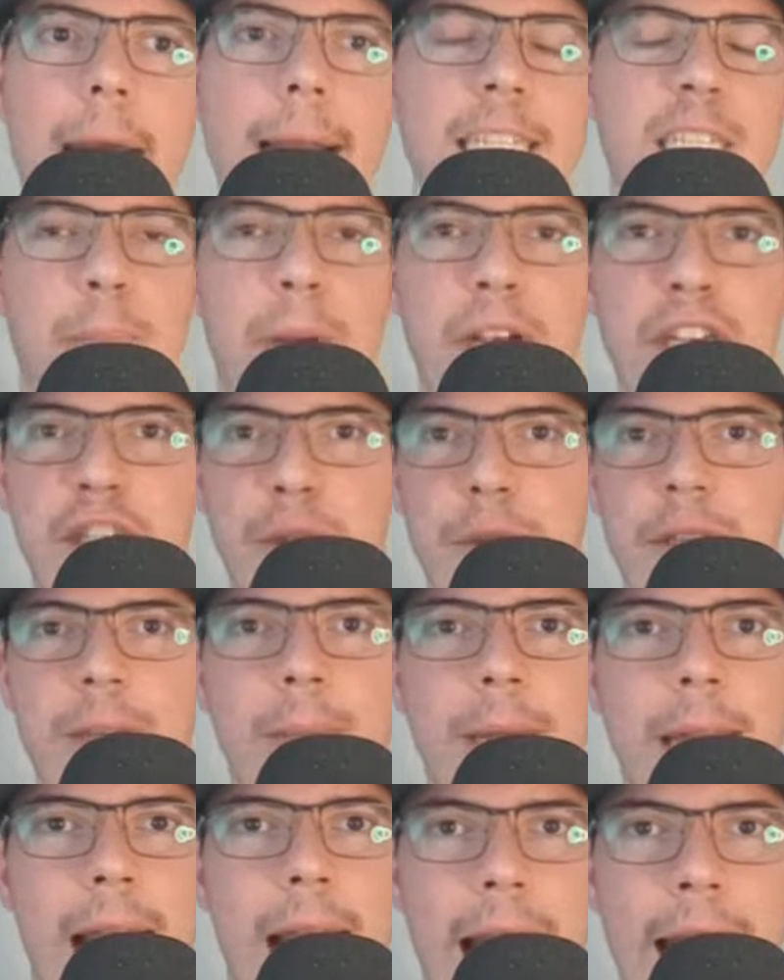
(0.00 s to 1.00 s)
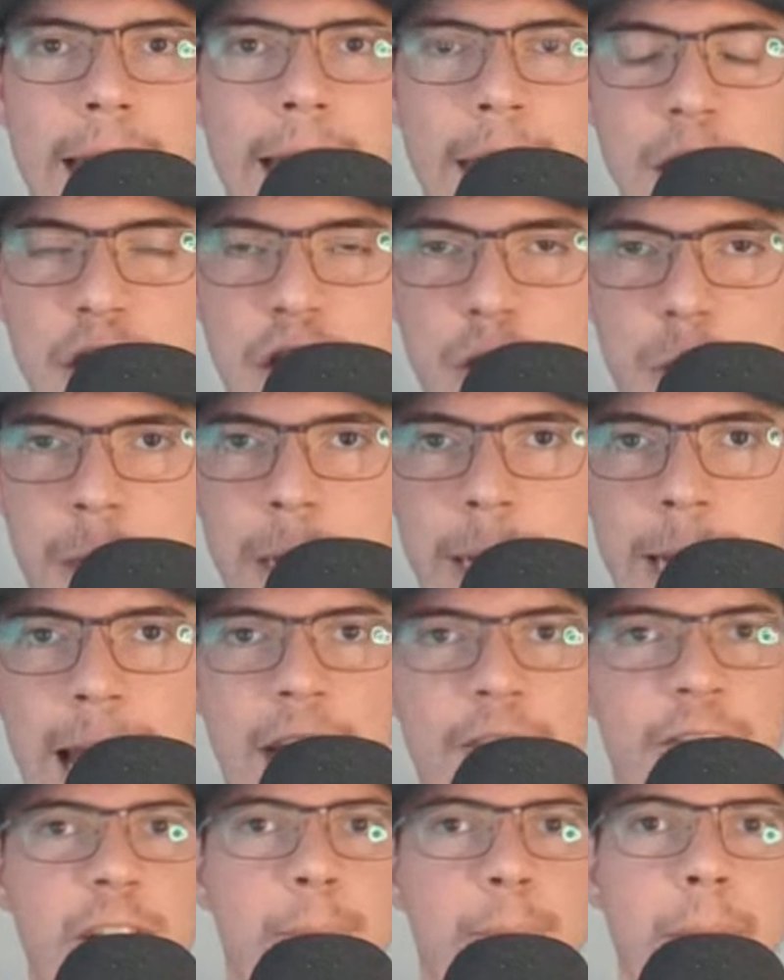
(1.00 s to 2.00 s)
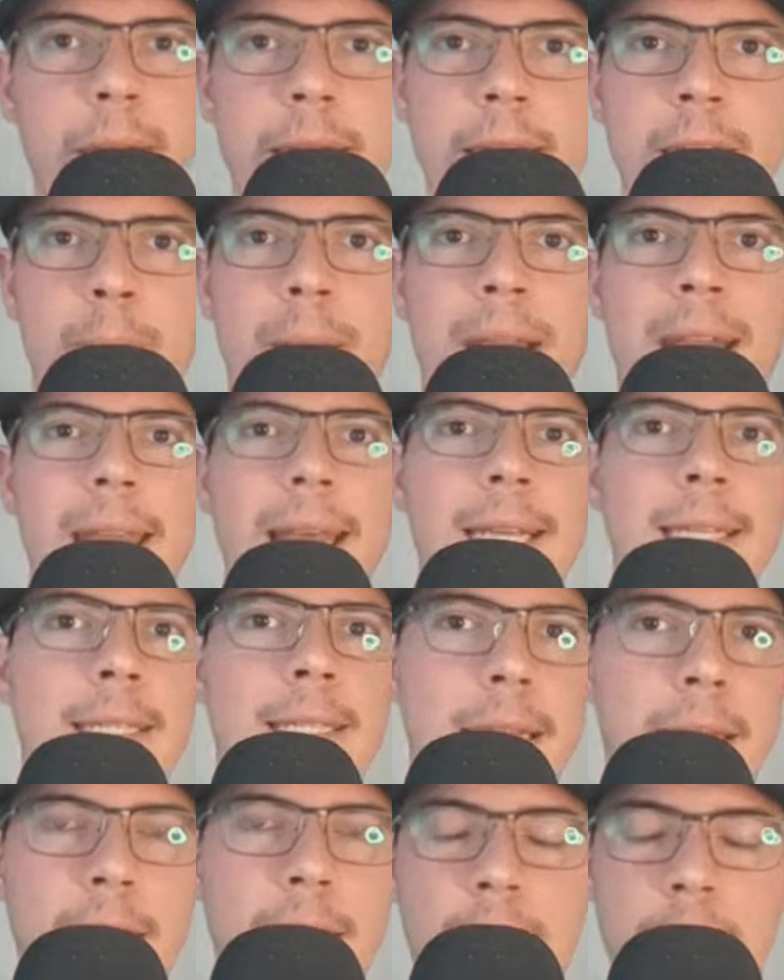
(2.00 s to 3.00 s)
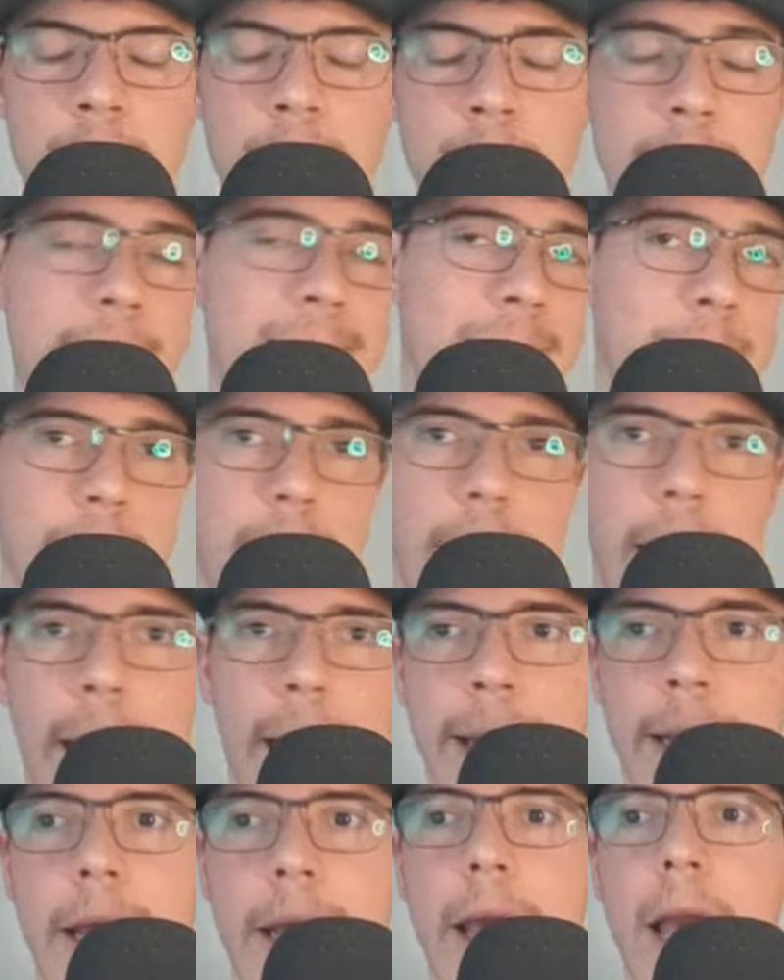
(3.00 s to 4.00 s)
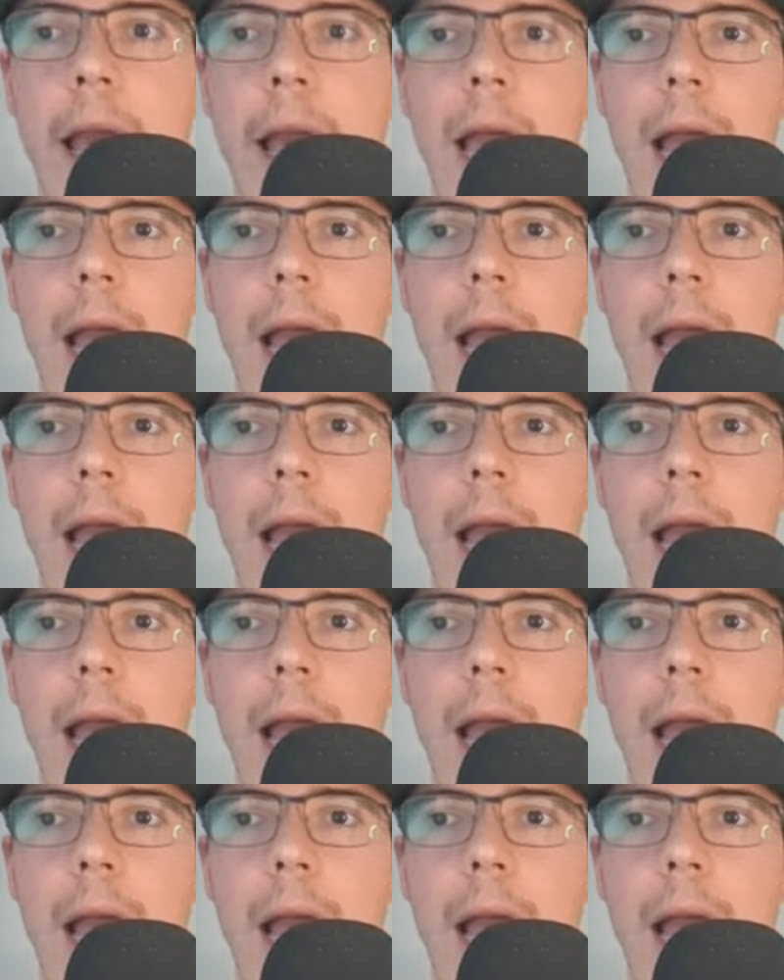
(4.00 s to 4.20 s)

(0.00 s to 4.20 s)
especially with the Manaea injury, everybody's panic city, it seems like.